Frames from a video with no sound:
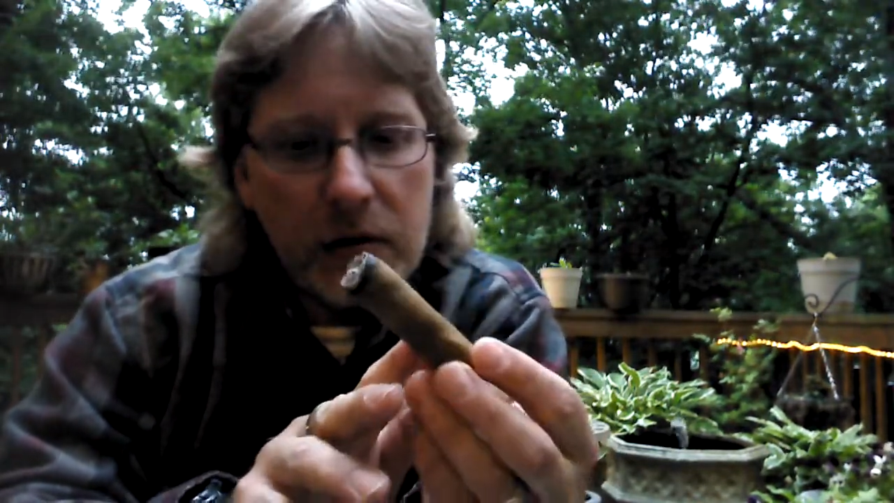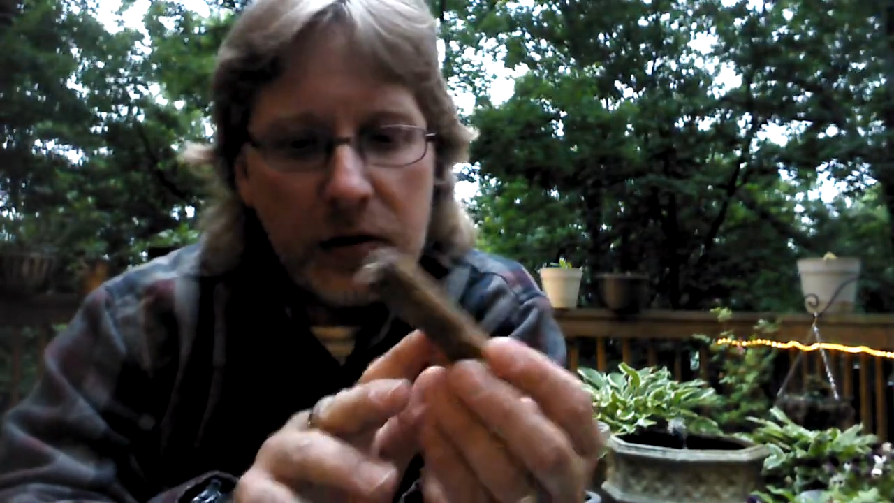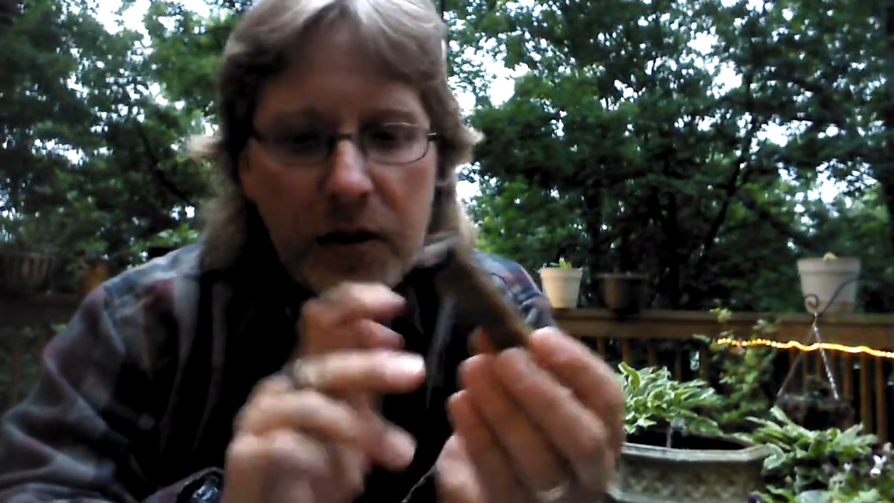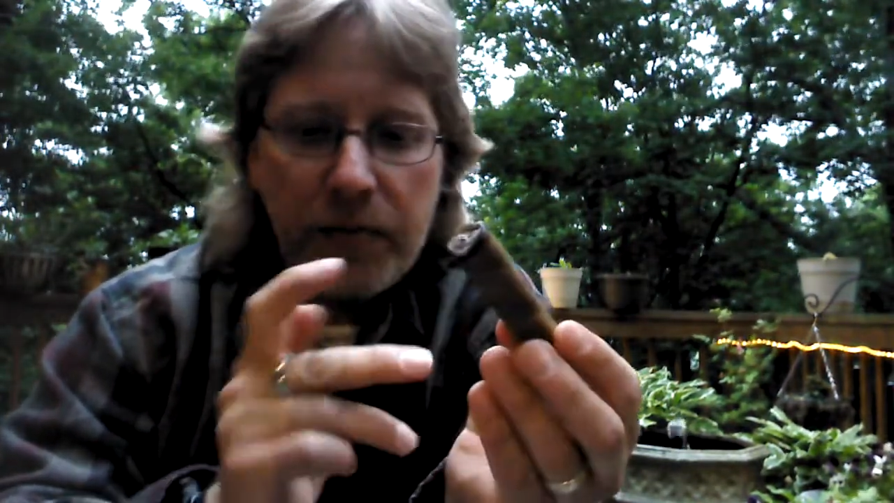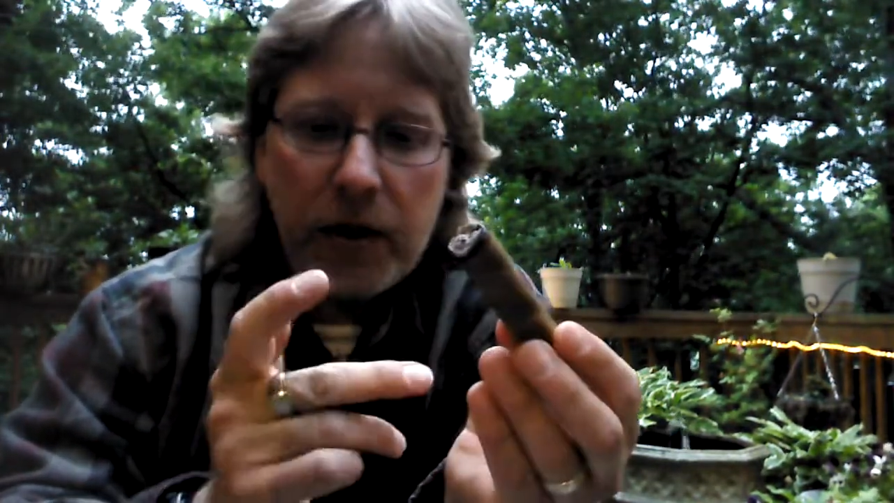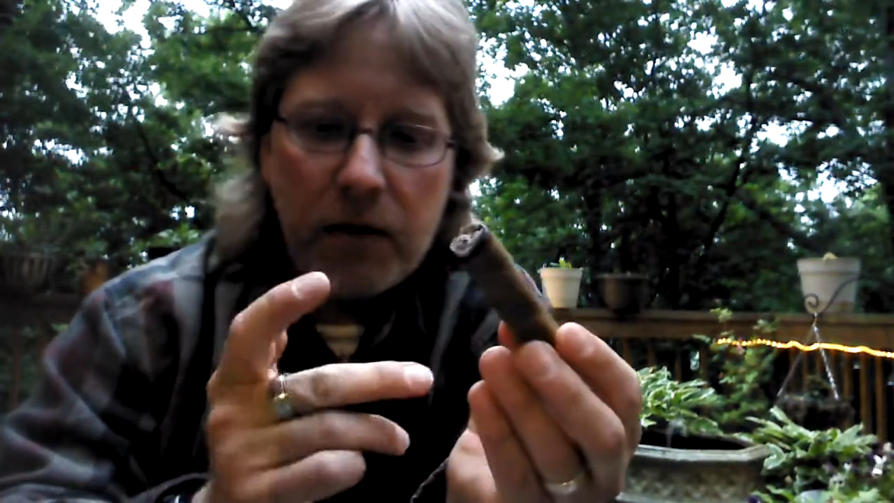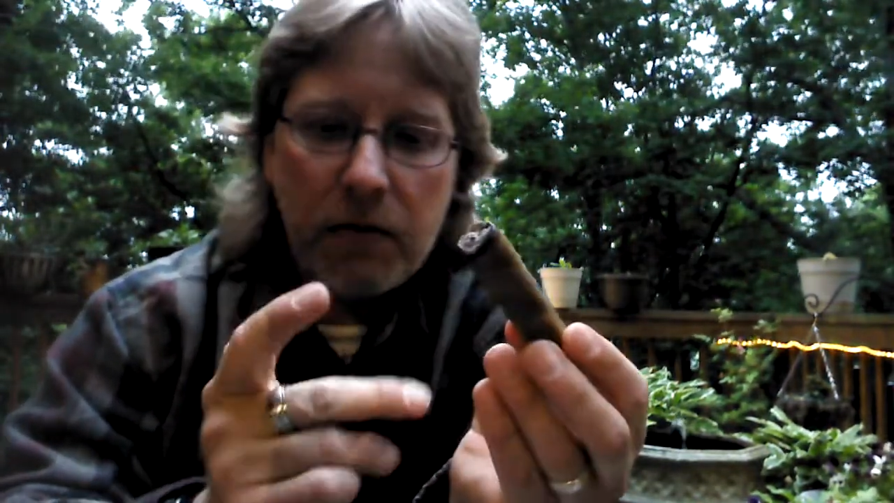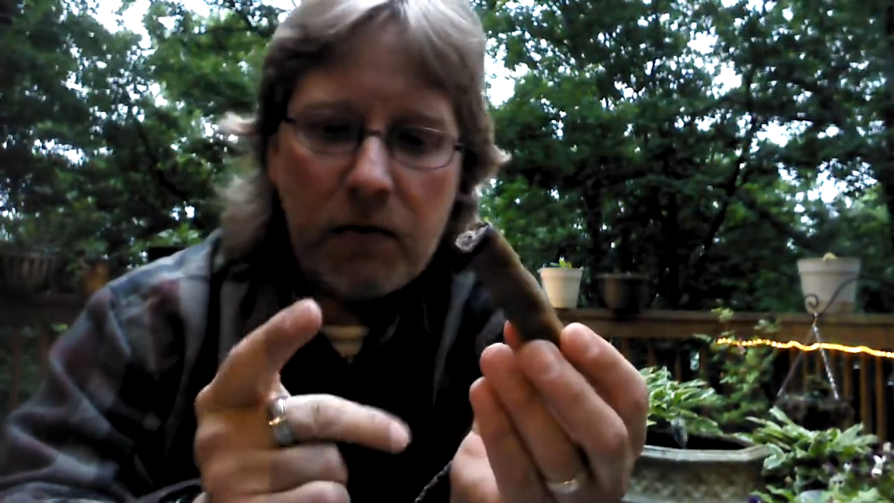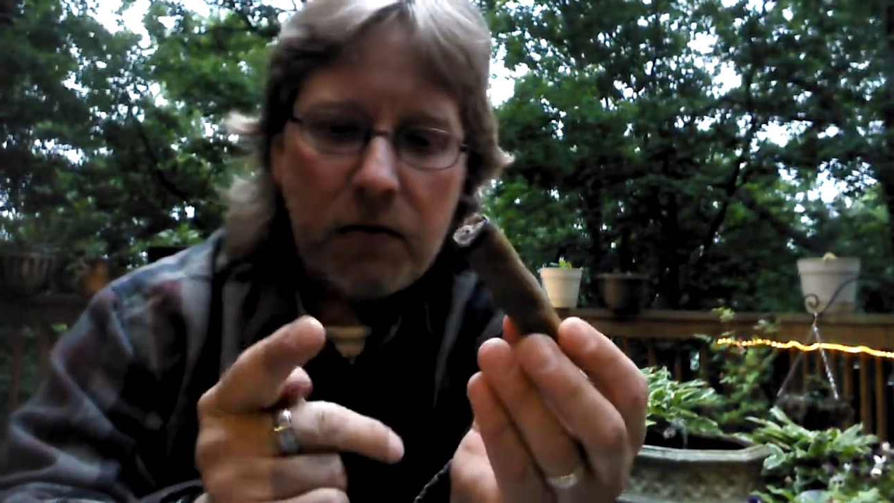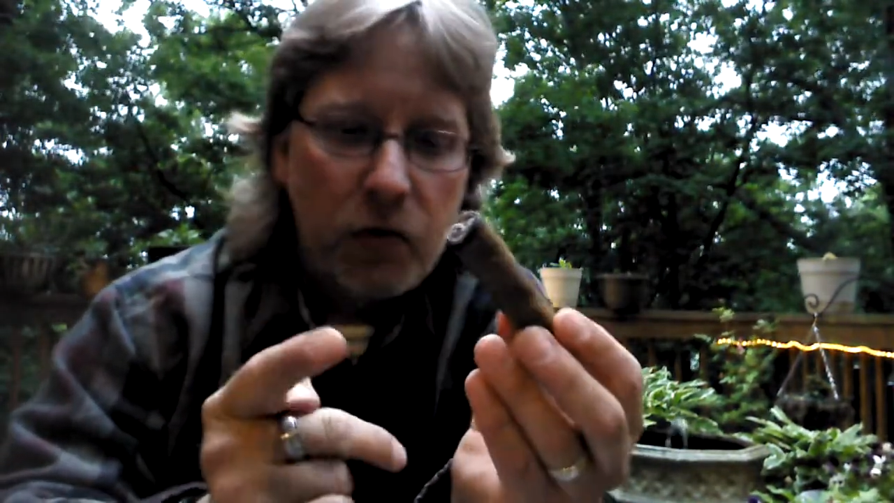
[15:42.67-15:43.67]
to something
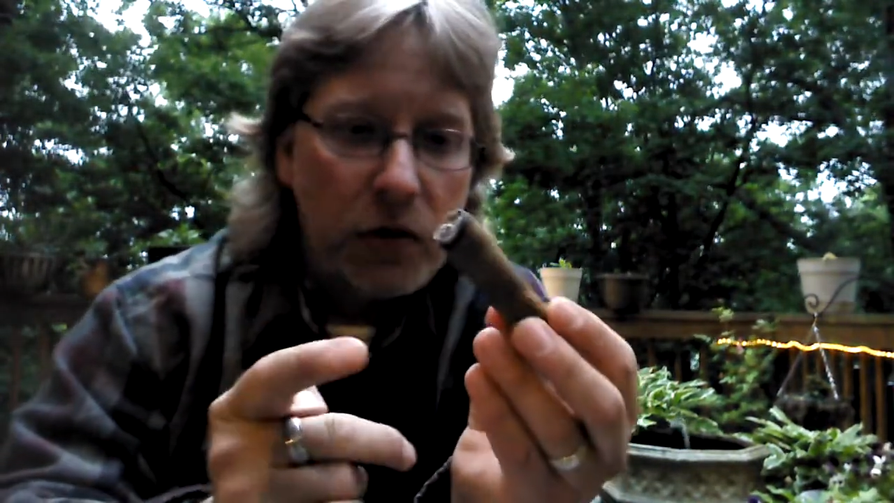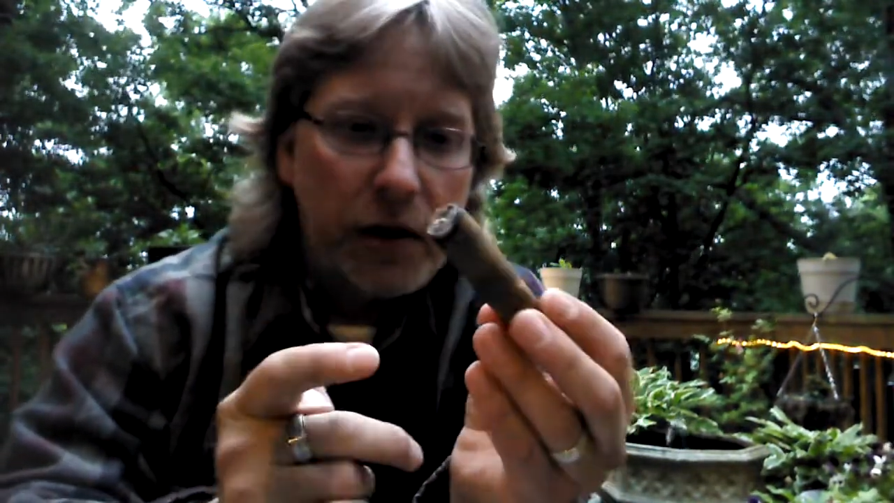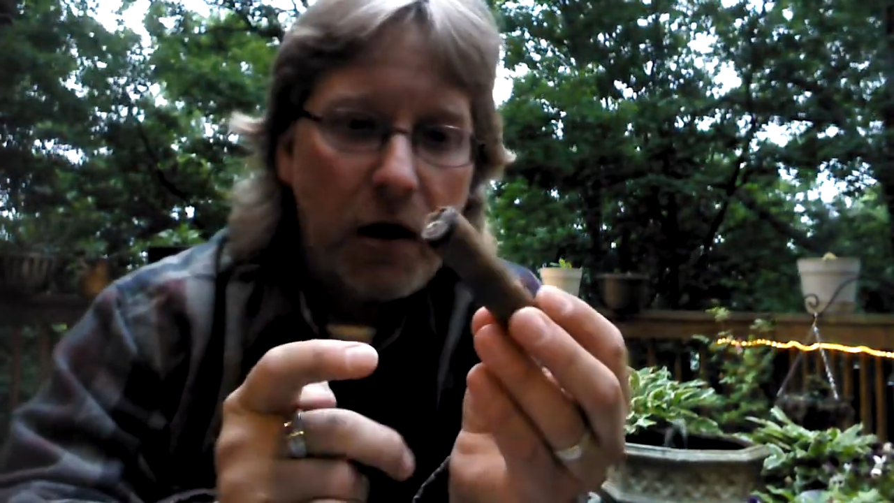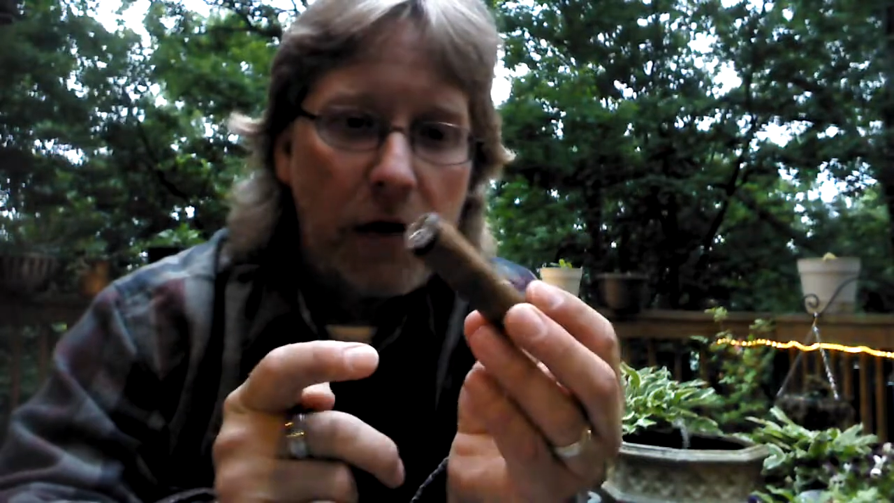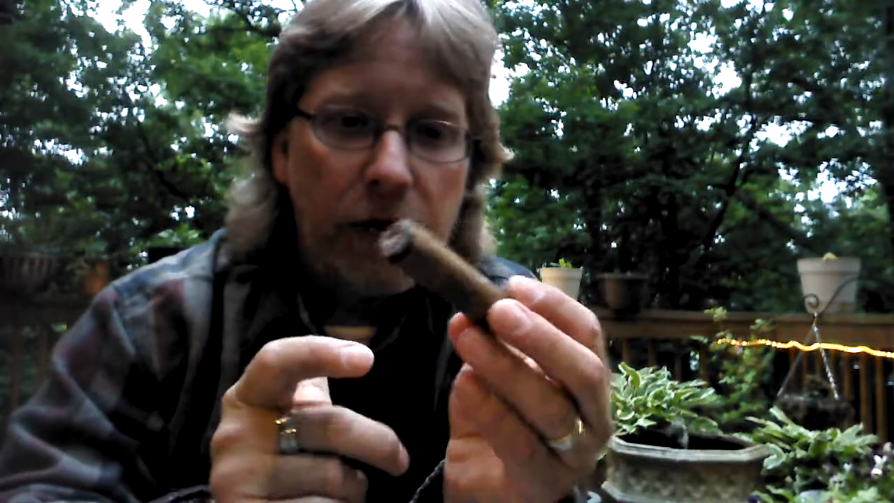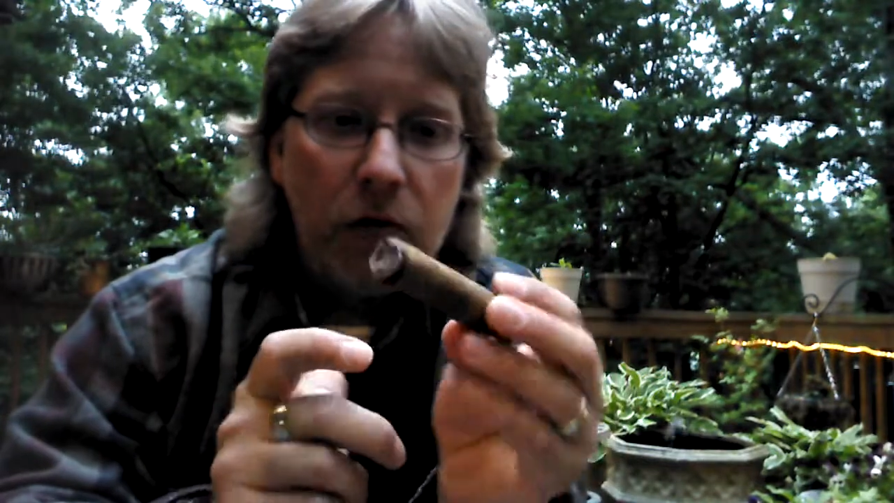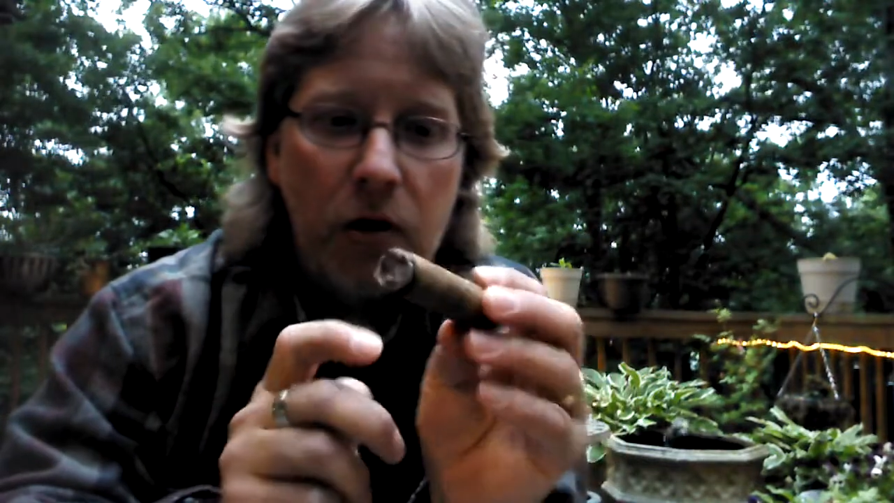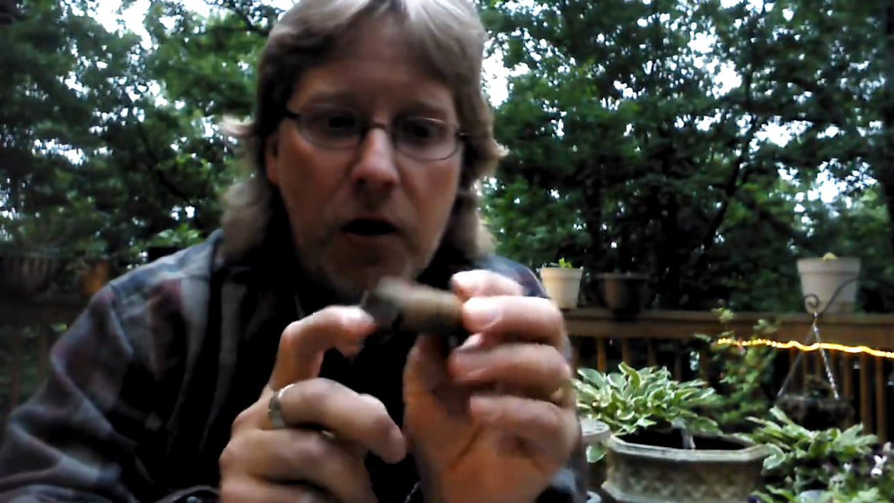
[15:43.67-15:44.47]
really awful,